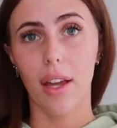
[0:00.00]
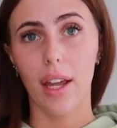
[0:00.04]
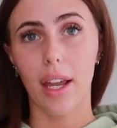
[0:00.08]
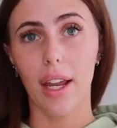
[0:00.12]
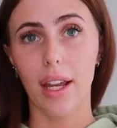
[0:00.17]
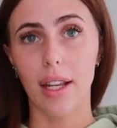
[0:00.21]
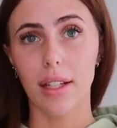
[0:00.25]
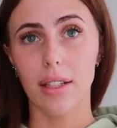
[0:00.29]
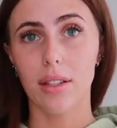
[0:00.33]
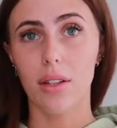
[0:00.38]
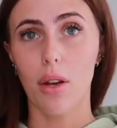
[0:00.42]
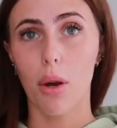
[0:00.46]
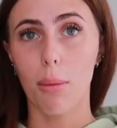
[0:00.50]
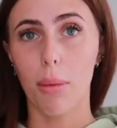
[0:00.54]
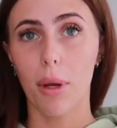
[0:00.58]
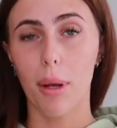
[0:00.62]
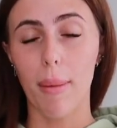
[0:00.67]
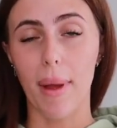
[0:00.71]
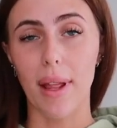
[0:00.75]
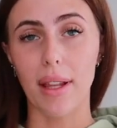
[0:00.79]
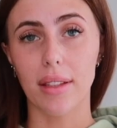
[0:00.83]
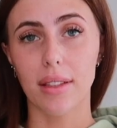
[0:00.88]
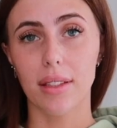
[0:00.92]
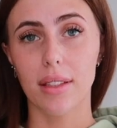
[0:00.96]
It
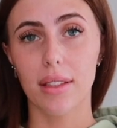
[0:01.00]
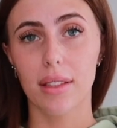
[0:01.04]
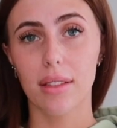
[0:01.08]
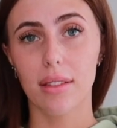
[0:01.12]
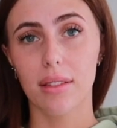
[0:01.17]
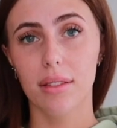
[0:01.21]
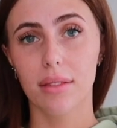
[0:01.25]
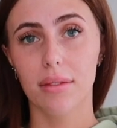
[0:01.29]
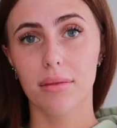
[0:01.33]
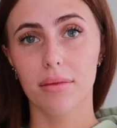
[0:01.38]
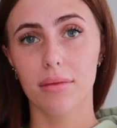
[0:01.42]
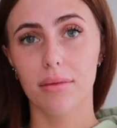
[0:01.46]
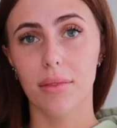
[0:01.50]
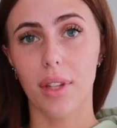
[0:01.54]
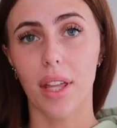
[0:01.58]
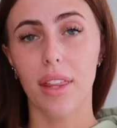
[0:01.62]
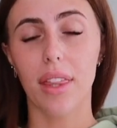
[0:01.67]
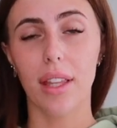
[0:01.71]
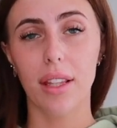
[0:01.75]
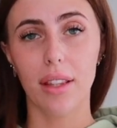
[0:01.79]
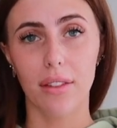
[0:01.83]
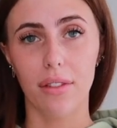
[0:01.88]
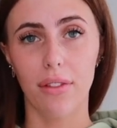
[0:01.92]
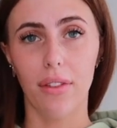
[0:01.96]
complements, I
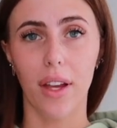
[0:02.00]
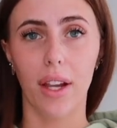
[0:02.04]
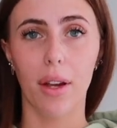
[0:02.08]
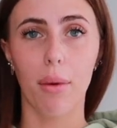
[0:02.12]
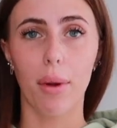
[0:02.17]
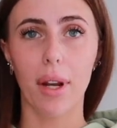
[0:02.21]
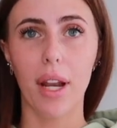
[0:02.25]
think, the figure.